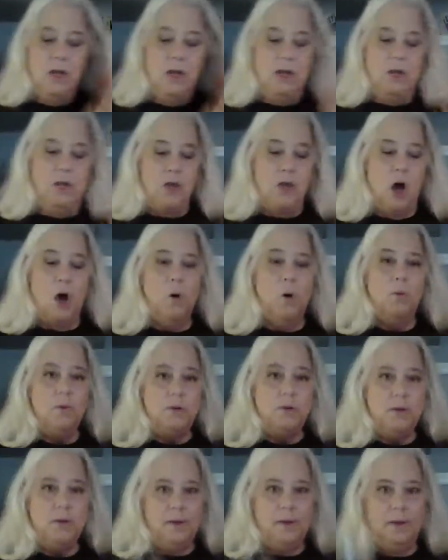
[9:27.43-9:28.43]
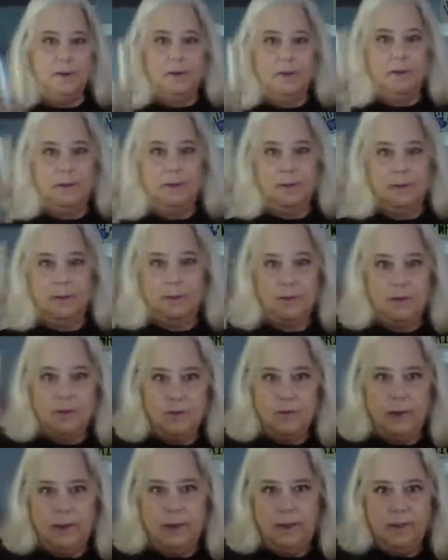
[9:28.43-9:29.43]
Don't
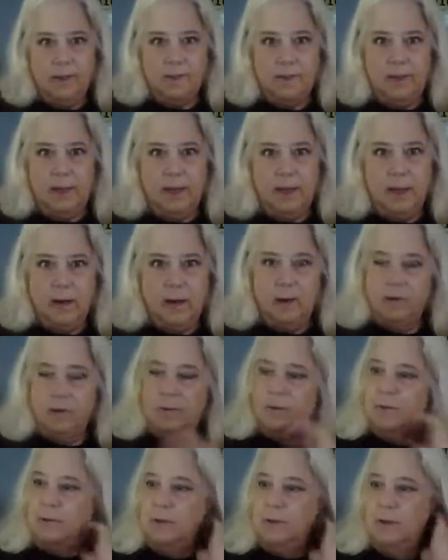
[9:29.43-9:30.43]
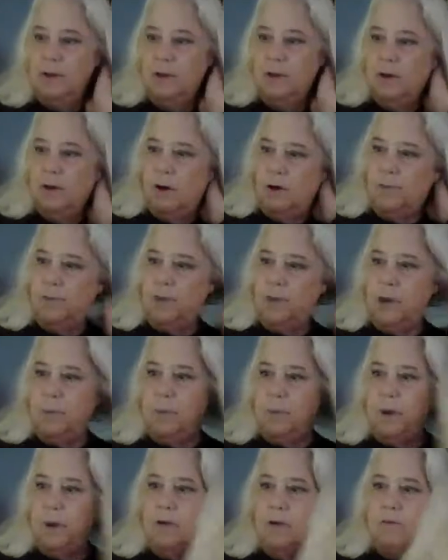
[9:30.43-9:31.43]
drink this, kiddos. Hopefully your
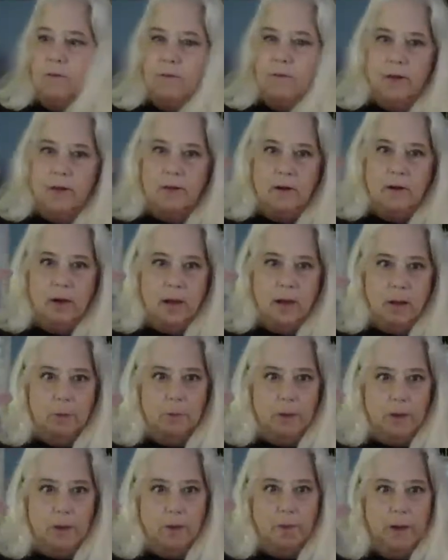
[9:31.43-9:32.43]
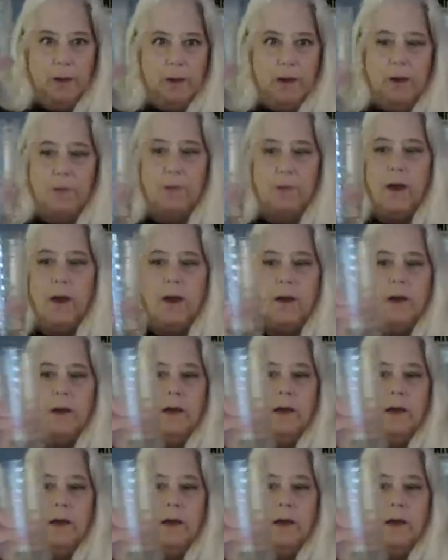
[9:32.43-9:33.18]
parents are right there helping you anyway.